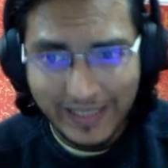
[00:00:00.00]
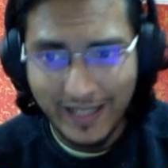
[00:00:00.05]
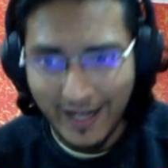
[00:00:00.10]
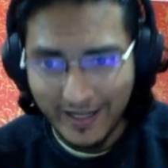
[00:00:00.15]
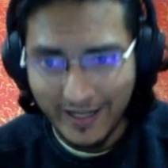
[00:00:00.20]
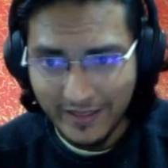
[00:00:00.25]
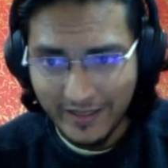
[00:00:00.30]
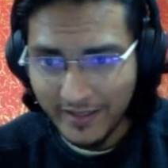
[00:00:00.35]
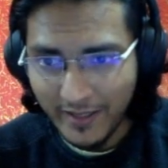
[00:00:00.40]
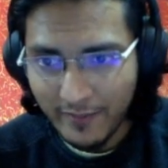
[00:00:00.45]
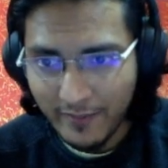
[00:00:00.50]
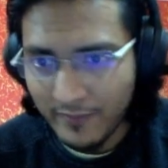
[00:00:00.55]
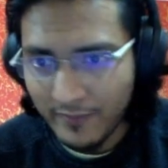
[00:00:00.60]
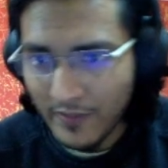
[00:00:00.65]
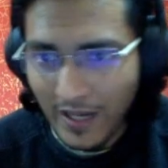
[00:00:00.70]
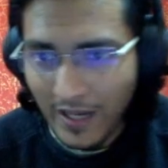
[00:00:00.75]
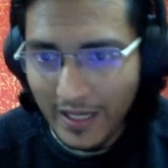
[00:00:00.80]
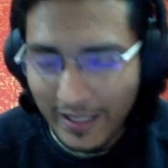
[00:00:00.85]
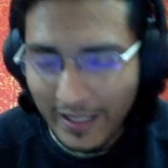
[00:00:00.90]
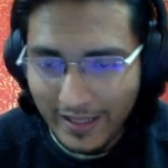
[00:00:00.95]

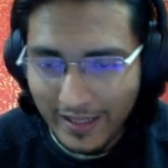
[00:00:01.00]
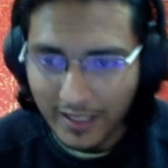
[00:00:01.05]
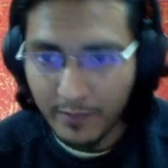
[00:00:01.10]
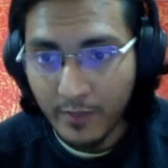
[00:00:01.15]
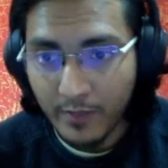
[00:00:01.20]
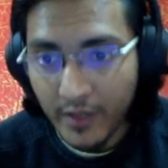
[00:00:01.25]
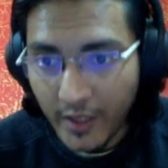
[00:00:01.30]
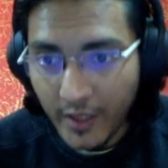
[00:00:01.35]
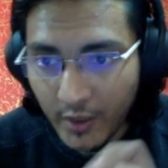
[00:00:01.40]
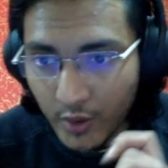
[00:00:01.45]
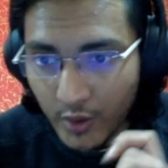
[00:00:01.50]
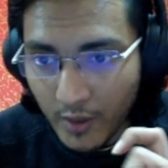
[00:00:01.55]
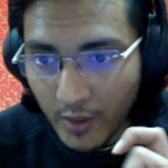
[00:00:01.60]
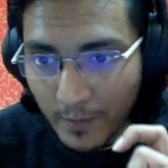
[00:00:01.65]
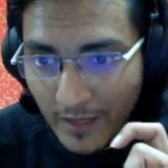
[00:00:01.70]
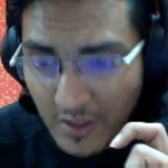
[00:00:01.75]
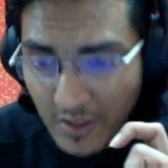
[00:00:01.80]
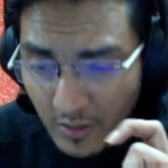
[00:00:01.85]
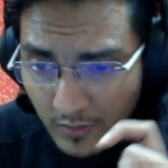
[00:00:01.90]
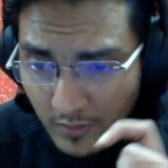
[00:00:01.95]
identify that particular
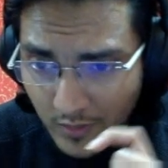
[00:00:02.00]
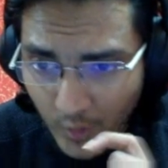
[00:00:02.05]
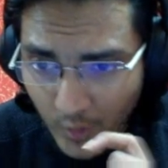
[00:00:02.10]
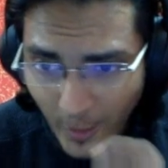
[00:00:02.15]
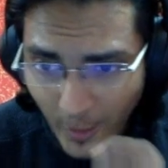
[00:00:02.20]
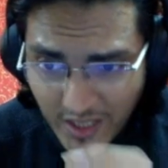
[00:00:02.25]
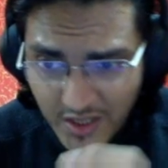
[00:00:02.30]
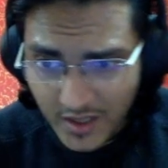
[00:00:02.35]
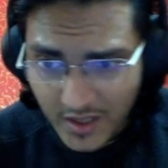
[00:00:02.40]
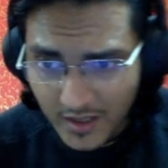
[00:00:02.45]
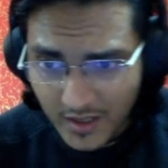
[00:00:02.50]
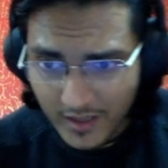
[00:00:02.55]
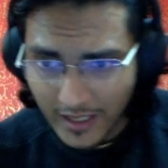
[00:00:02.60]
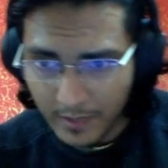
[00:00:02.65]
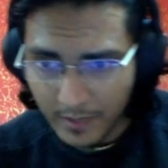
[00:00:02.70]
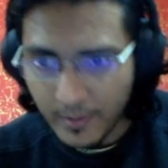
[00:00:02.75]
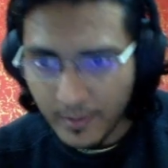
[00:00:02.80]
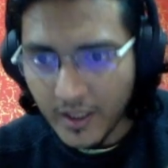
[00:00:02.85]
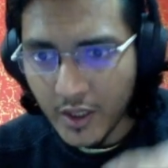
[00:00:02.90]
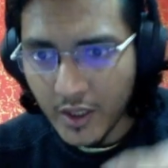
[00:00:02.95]
piece of question,
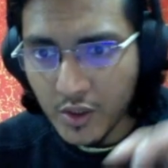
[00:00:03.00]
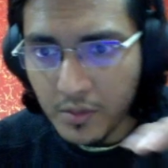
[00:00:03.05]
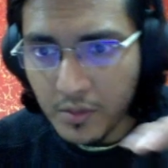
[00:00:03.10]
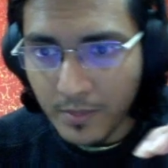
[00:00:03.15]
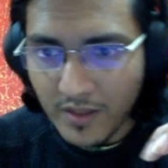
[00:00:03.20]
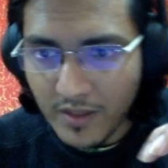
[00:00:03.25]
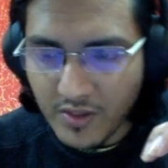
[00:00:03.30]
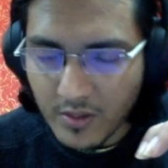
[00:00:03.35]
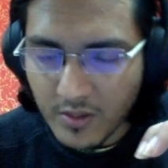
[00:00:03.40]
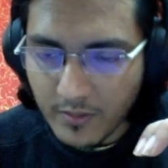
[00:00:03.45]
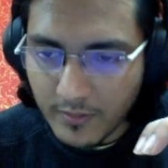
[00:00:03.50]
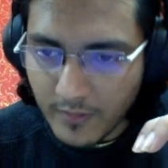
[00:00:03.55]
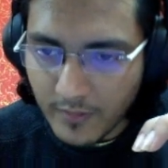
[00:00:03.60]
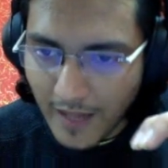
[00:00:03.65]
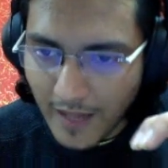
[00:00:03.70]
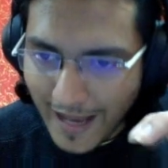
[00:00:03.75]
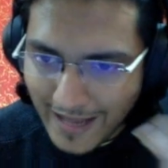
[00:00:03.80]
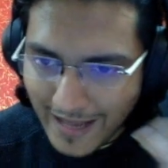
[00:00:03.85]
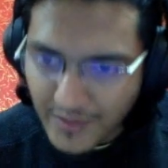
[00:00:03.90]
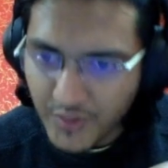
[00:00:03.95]
that particular piece of
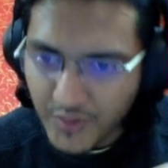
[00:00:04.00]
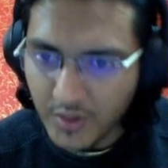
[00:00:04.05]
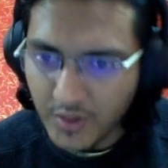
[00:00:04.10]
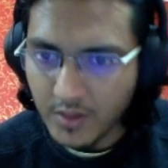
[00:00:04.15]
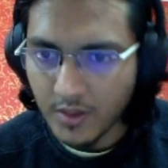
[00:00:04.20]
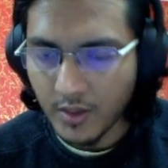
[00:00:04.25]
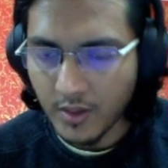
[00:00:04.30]
answer,